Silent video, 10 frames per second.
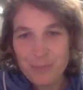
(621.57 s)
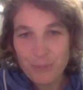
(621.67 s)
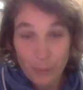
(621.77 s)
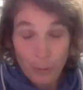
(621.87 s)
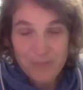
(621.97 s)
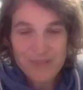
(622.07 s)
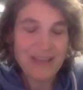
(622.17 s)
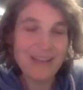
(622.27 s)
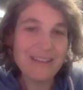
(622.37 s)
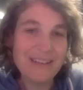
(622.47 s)
groups
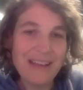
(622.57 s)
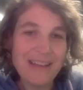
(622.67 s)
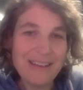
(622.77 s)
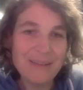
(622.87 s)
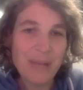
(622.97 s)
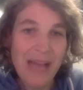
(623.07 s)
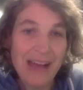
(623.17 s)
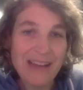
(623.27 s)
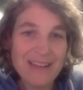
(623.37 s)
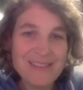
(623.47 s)
and, and
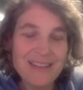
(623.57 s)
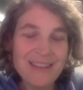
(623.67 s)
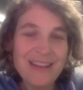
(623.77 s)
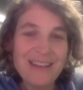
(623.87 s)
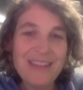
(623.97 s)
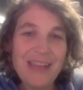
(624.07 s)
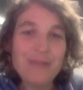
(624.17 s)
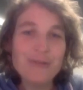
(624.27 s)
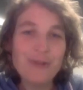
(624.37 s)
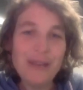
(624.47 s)
PIs, and there
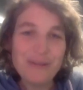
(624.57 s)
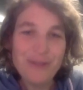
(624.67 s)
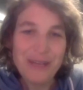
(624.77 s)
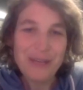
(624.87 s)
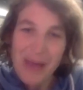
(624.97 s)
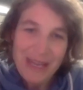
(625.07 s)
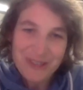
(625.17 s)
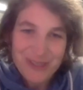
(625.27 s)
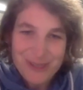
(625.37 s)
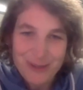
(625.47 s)
you try to find a
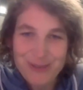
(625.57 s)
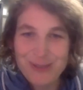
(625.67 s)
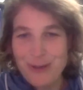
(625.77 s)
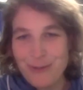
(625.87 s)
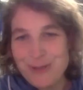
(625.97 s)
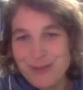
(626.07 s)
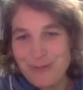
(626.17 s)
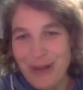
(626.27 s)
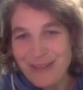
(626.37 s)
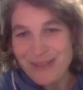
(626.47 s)
match. So this is always
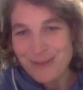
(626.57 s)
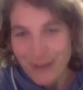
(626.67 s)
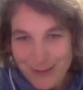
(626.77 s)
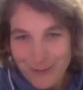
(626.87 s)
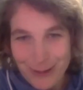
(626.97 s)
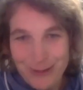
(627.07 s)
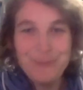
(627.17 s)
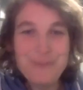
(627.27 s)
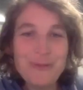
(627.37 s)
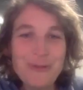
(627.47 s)
rather stressful
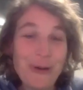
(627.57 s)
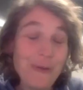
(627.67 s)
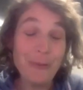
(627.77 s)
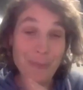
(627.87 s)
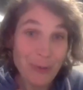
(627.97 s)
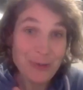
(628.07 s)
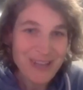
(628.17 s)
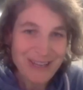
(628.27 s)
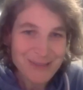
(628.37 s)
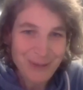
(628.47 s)
for, for both
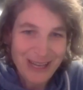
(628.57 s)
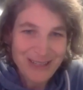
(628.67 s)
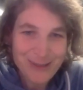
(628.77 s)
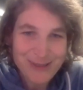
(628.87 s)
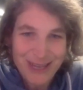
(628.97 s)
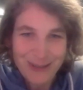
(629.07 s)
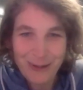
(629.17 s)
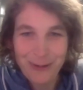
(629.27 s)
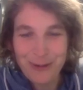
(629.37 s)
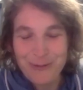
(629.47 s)
sides, one has to say, not
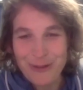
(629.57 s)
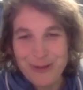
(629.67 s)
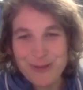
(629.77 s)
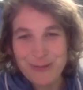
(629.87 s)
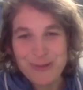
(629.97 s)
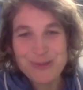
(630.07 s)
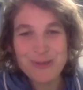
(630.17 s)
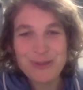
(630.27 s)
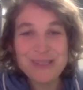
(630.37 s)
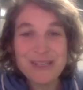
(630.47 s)
only for the students. So
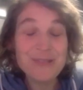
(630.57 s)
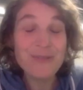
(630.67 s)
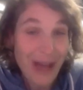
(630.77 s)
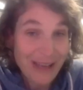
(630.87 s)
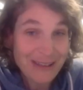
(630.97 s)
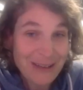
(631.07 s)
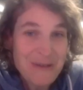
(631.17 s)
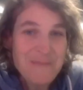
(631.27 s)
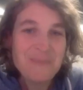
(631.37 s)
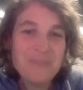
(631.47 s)
it's it's fun,
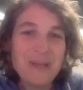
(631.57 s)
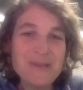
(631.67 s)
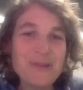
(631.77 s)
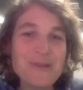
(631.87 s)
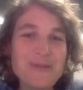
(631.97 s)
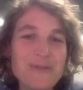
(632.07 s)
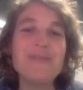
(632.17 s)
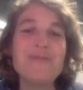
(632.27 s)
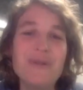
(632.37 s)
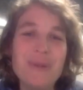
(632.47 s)
but it's also
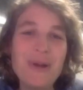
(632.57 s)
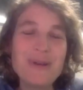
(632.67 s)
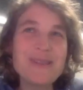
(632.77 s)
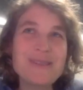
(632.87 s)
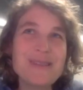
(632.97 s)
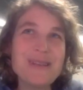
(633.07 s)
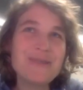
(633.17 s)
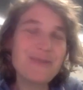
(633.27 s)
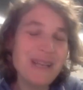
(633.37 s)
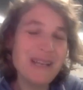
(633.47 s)
stressful because it's
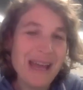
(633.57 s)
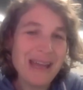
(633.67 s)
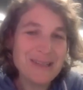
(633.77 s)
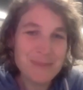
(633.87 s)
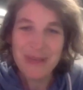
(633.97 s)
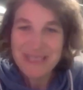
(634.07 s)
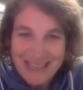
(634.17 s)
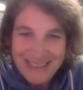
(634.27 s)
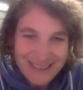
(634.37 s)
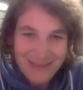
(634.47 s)
it's really like speed
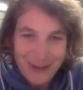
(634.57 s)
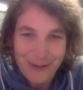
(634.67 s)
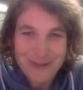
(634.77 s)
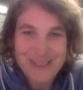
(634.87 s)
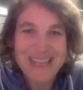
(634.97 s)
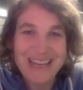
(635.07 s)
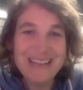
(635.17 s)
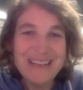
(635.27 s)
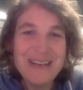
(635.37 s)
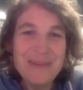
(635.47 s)
dating, we often say,
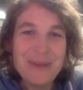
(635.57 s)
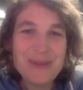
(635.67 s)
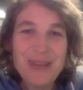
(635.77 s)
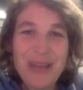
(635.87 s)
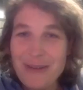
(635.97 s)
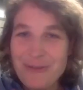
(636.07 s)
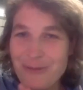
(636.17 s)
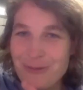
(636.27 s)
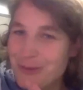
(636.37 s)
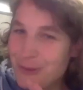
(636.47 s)
because you have
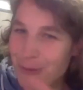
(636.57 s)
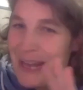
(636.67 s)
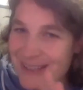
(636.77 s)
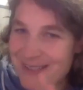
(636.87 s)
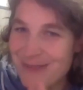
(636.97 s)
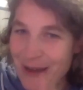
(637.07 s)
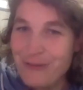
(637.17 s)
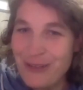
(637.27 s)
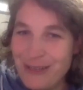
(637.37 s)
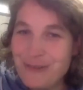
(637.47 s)
two days
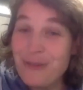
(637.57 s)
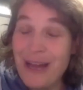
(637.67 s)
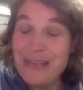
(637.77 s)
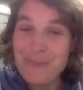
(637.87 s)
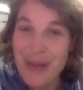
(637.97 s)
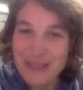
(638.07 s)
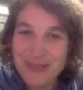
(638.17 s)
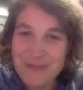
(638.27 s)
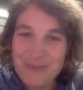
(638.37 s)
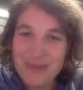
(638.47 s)
roughly to find a
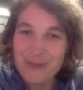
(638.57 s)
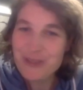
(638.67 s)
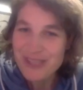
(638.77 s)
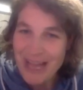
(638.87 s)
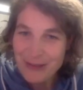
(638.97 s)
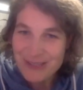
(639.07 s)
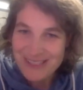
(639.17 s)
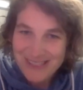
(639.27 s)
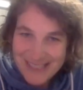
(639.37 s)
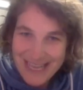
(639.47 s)
match which sounds
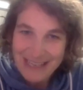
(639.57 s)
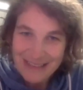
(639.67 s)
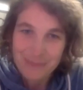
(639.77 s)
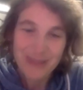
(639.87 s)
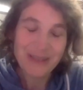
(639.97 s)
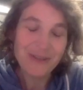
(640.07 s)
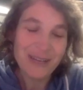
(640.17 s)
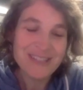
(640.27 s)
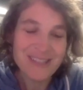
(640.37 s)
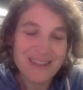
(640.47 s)
insane, but the
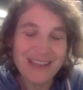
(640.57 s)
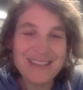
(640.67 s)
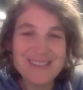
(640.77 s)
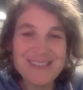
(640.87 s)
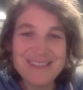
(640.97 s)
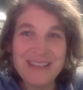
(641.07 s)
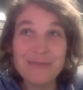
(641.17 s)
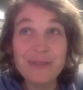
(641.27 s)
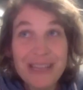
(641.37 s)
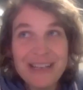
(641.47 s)
crazy thing is that
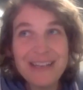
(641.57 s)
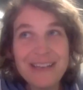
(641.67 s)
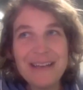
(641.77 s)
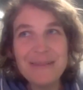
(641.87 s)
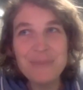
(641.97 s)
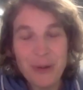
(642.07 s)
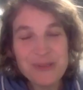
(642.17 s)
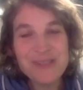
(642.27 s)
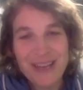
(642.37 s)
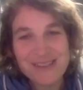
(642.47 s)
it really, in
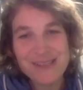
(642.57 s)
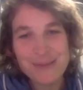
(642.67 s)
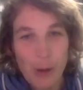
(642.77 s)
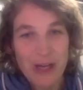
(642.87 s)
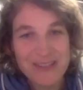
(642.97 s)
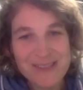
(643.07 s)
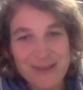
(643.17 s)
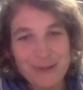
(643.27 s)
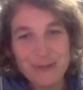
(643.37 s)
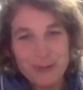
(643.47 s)
most cases, works.
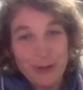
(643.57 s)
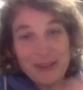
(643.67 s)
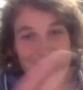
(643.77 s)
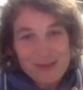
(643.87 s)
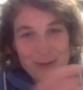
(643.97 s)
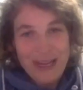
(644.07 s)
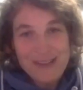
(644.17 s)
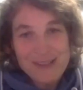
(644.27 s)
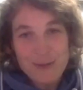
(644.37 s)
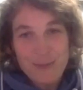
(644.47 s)
So during these two
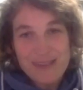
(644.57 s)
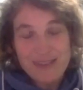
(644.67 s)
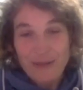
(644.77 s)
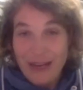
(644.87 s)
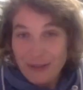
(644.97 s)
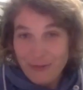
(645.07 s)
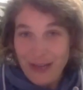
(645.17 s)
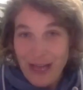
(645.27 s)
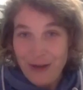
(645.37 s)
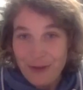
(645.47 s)
days, you basically try to
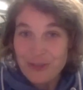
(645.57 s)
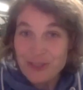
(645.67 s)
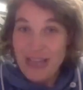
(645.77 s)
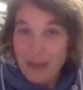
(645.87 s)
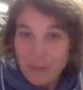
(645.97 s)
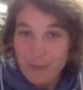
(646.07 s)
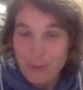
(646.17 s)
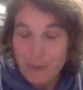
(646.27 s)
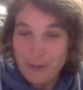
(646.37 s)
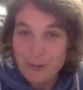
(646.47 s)
figure out which lab you
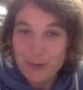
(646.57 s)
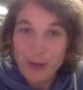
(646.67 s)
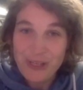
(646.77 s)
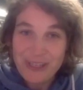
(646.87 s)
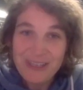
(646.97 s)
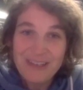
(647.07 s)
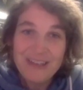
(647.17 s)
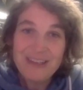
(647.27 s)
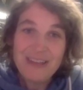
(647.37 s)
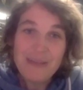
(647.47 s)
would want to join.
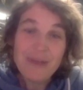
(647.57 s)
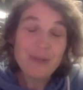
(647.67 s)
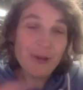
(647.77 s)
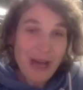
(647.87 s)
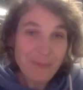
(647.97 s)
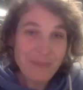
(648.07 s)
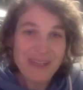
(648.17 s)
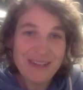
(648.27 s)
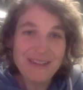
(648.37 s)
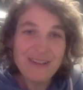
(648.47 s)
And then when you come
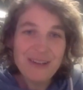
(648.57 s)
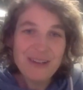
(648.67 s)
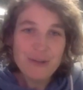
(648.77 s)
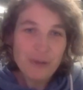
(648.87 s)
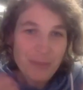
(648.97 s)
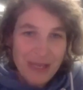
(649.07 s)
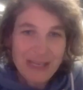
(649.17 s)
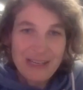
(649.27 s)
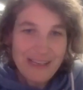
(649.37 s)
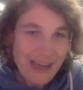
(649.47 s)
here, you
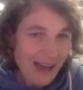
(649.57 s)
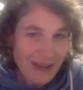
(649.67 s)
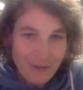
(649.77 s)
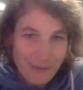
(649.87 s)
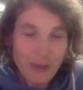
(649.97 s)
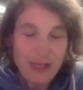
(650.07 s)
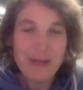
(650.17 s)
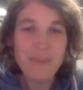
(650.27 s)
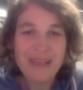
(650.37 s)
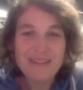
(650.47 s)
immediately are fully
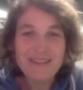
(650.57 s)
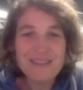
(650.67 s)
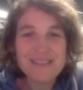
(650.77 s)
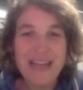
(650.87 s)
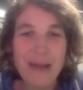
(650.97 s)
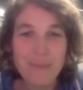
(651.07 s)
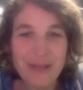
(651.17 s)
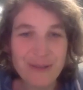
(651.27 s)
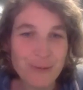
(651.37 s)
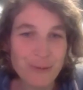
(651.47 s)
embedded in this lab
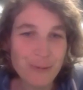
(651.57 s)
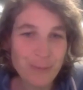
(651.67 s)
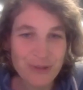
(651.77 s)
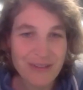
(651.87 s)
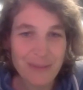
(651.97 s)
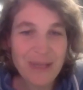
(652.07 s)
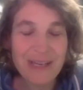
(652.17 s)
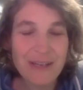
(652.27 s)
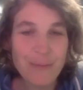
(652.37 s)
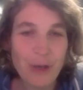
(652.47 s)
and you would
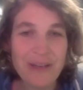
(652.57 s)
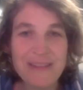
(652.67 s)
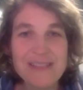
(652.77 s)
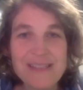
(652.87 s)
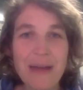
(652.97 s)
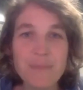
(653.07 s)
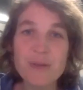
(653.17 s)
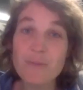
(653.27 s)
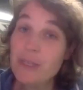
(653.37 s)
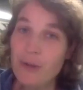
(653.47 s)
immediately work in this lab.
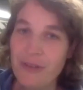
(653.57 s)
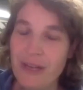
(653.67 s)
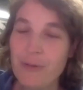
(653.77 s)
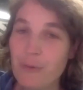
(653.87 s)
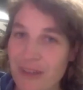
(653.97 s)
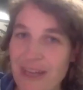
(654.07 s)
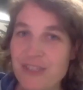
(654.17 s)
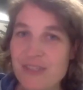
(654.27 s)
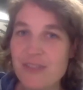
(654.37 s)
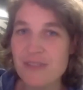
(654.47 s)
So we don't have a
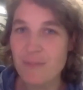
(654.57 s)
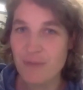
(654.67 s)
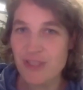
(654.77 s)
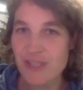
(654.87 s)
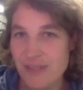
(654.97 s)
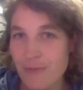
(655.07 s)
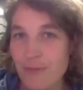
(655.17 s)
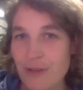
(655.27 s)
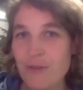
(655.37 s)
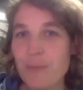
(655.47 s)
rotation system, which is
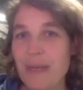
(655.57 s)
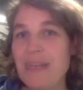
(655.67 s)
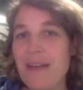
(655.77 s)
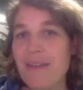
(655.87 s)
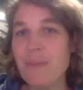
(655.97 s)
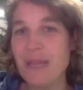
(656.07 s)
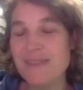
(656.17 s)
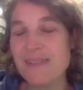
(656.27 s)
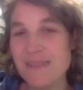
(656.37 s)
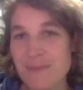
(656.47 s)
different to many other places.